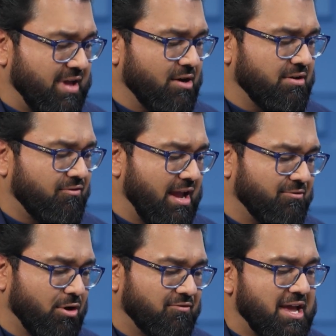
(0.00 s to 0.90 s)
They're in
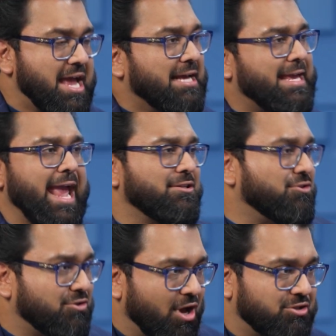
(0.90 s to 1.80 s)
favor of
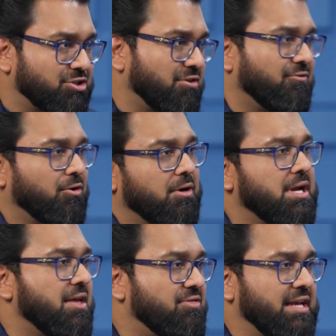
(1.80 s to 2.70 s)
cancel culture for
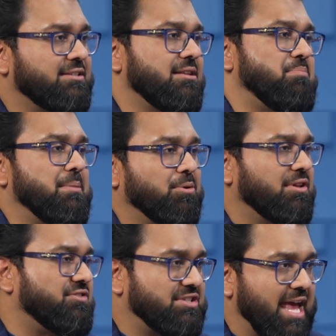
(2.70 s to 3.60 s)
things that people
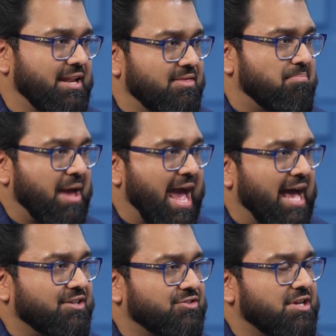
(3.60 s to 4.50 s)
have said in the
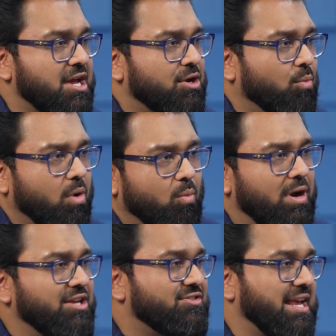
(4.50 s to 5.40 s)
past.
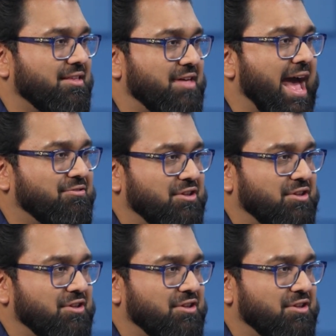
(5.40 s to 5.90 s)
What do you say to that?